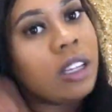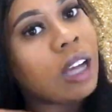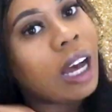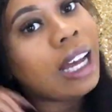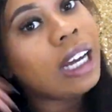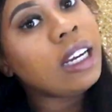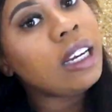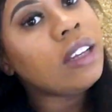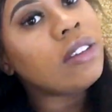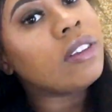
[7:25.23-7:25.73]

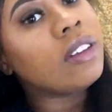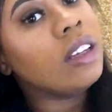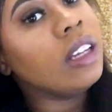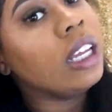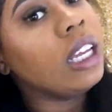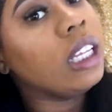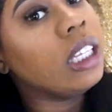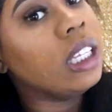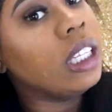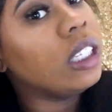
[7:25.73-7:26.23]
I didn't even
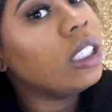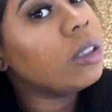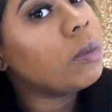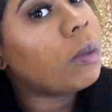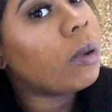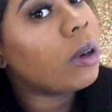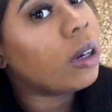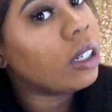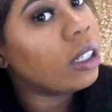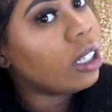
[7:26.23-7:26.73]
lay this
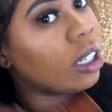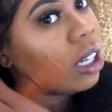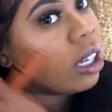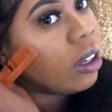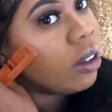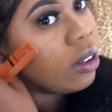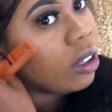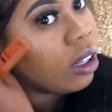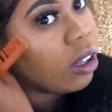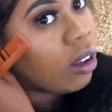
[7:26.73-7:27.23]
part
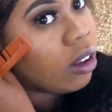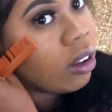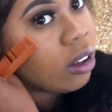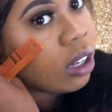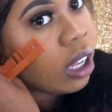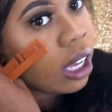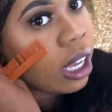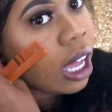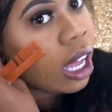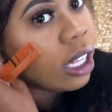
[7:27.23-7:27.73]
down, y'all.
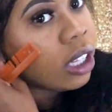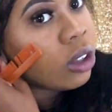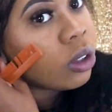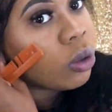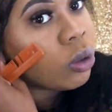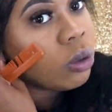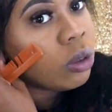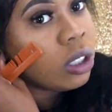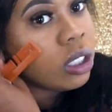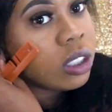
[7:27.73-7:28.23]
Like, I
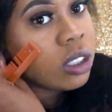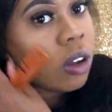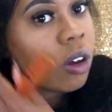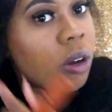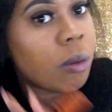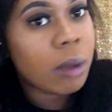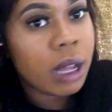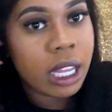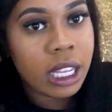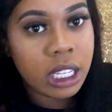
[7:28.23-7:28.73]
threw this
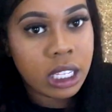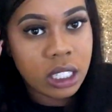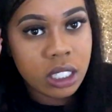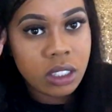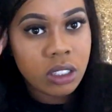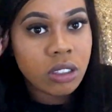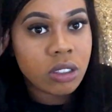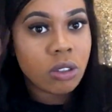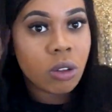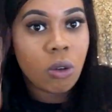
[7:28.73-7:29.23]
on my head
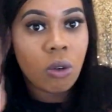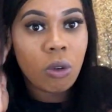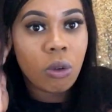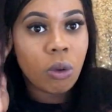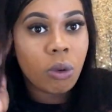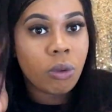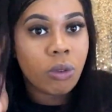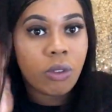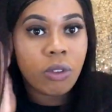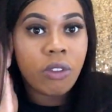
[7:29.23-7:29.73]

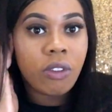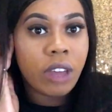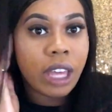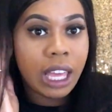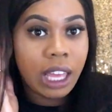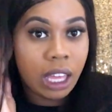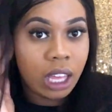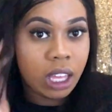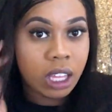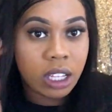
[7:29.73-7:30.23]
so
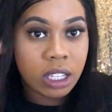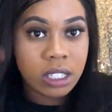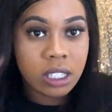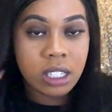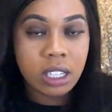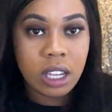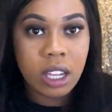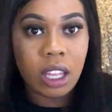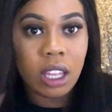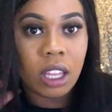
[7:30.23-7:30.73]

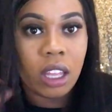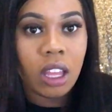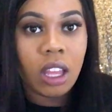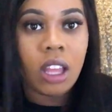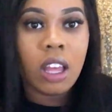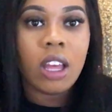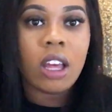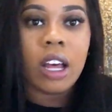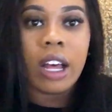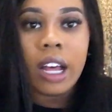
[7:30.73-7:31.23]
fast. Like,
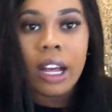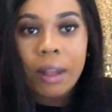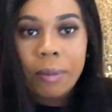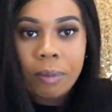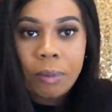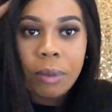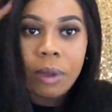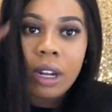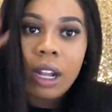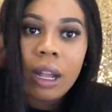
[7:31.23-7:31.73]

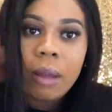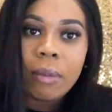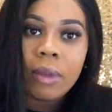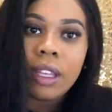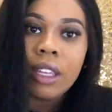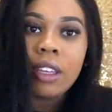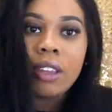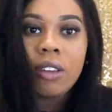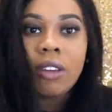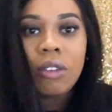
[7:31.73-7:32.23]
but I'm
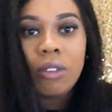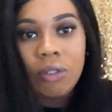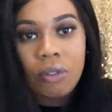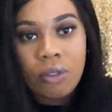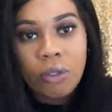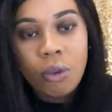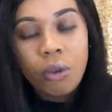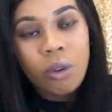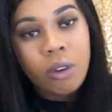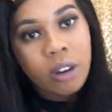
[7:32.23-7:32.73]
here
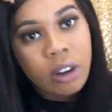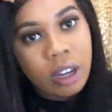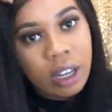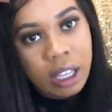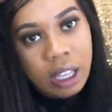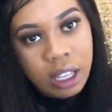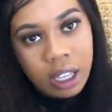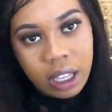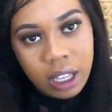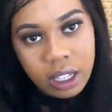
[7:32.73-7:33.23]
for
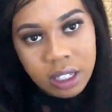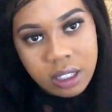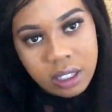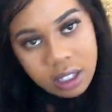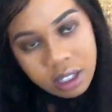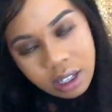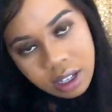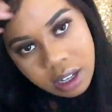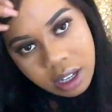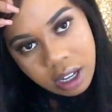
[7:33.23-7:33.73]
it,
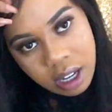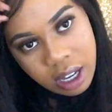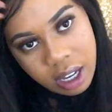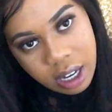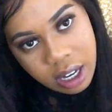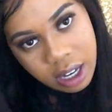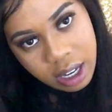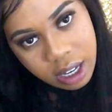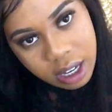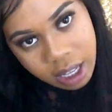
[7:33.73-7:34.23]

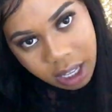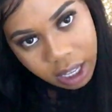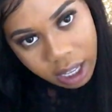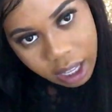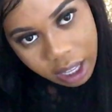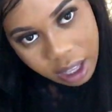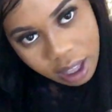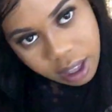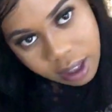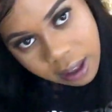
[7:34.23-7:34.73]

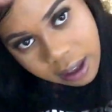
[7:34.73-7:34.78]
honey.